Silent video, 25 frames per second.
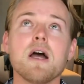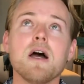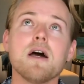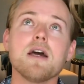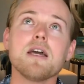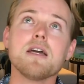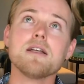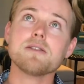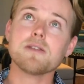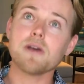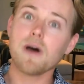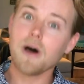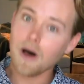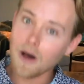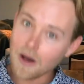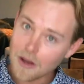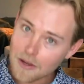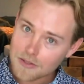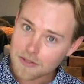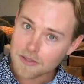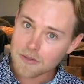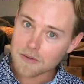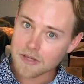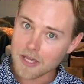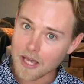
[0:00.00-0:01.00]
It's
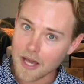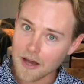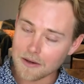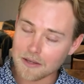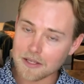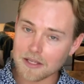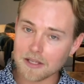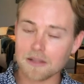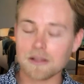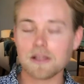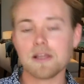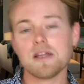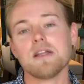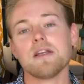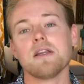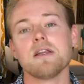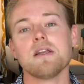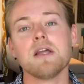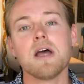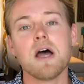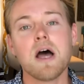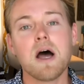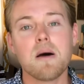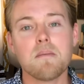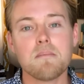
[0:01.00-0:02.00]
also
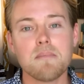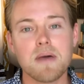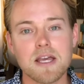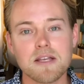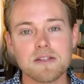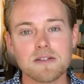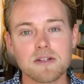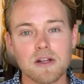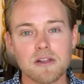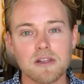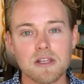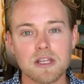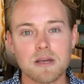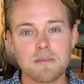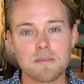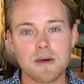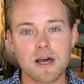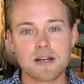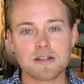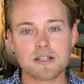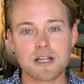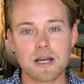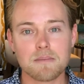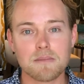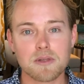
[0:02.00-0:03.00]
calculated based on the
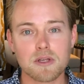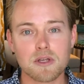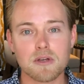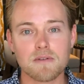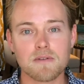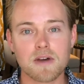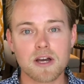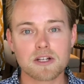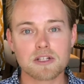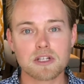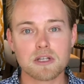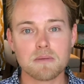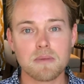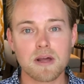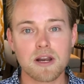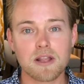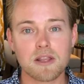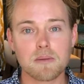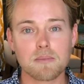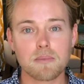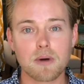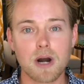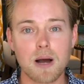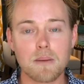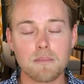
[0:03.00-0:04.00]
amount of time that you've actually been in
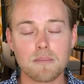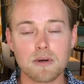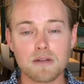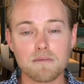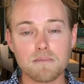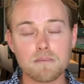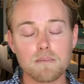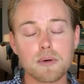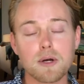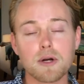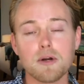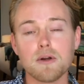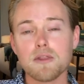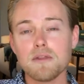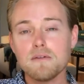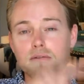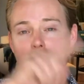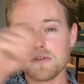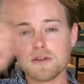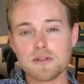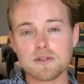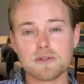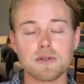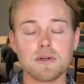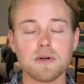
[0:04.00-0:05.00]
the property per the
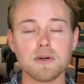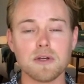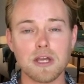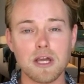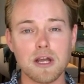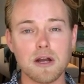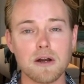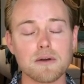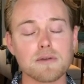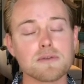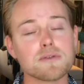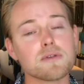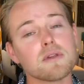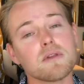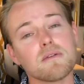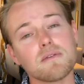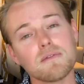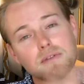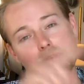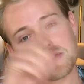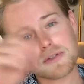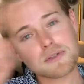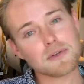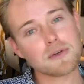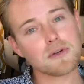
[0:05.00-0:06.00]
fiscal year. So the
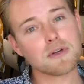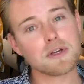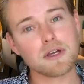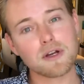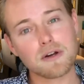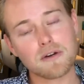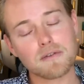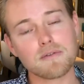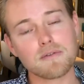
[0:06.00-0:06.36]
fiscal year